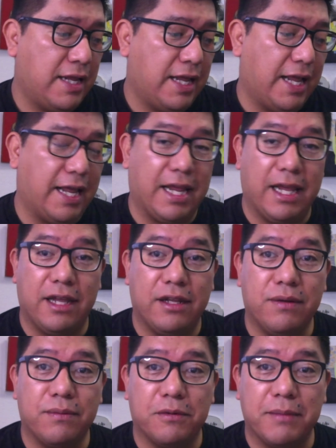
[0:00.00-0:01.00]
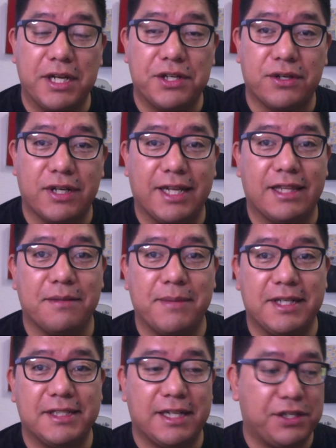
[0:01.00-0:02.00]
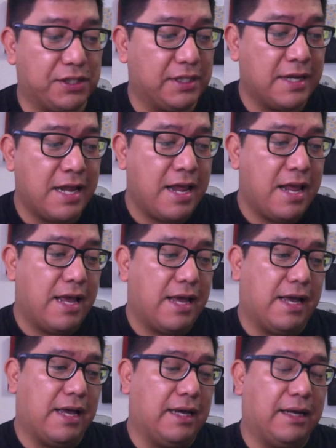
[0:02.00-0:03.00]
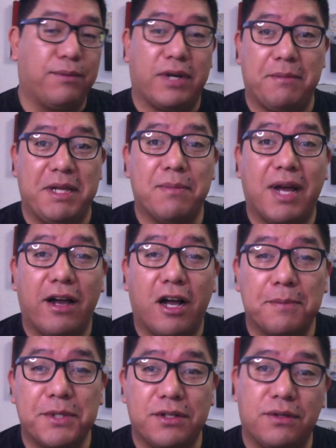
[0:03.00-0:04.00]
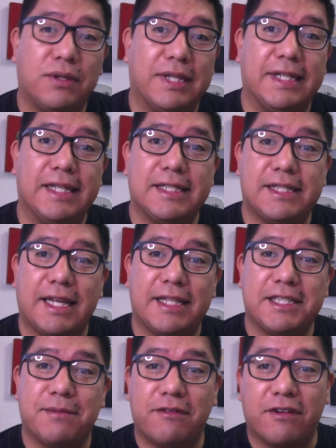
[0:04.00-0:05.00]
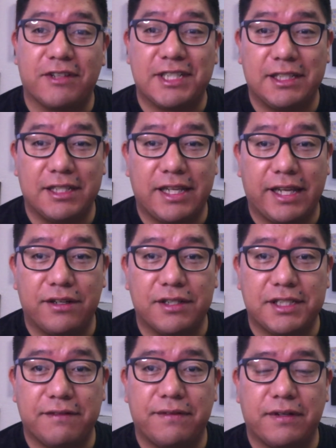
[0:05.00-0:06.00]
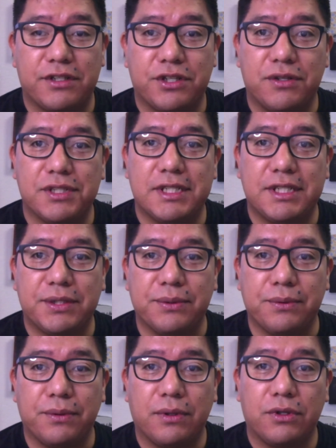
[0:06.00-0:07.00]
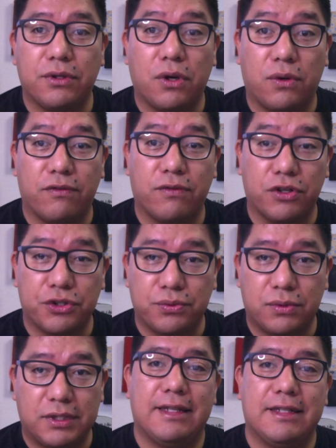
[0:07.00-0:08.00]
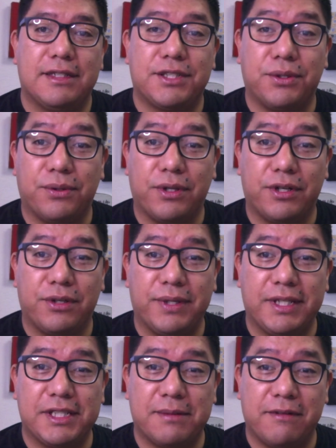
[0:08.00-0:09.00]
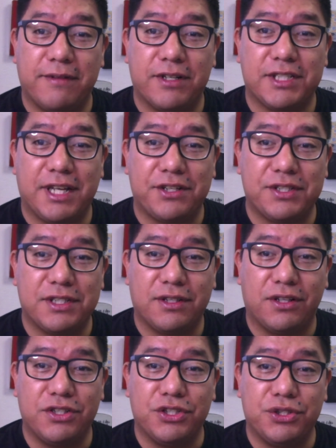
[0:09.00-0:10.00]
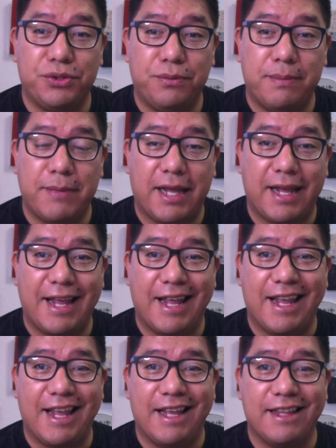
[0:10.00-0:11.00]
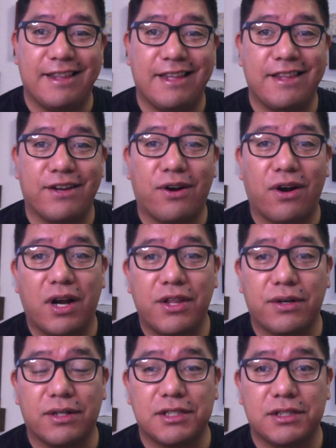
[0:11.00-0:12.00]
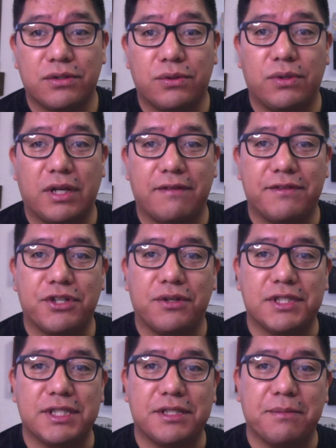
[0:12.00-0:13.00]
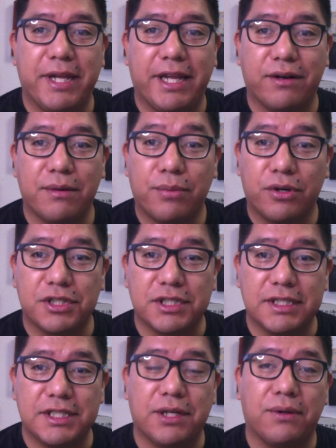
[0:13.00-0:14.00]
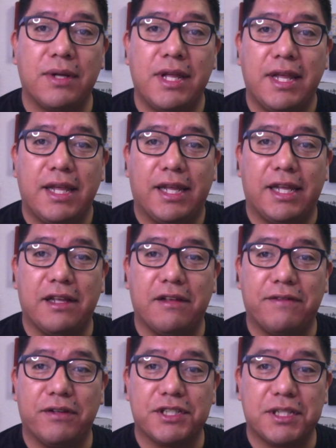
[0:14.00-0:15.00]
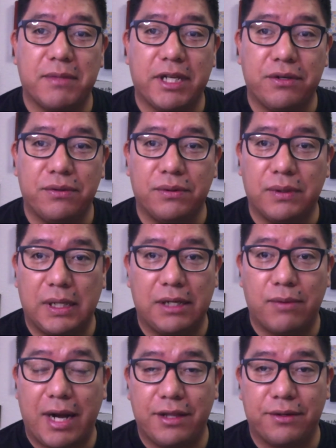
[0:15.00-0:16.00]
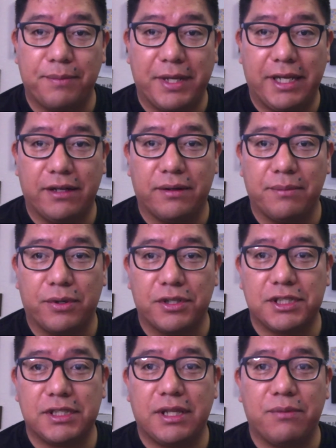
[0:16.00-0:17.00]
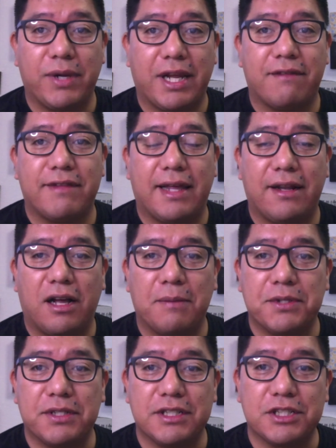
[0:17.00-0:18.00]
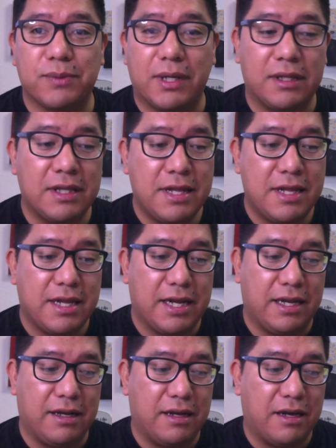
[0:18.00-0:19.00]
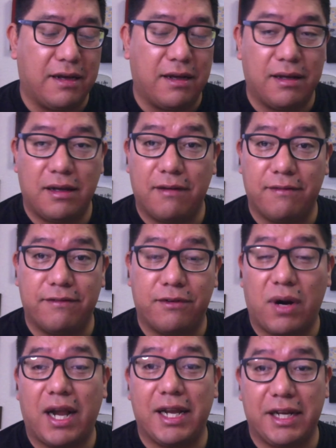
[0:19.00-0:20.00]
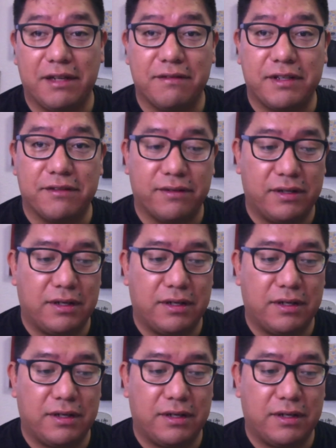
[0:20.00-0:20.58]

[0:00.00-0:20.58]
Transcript: and we'll make sure to get them in a session. What I mean by optional is that some of our facilitators have chosen to go virtual, so they're doing some of their sessions on Zoom. And then there are others who have chosen to be here in person. So if you're somebody who would rather be here in person, then we have that option as well in a variety of different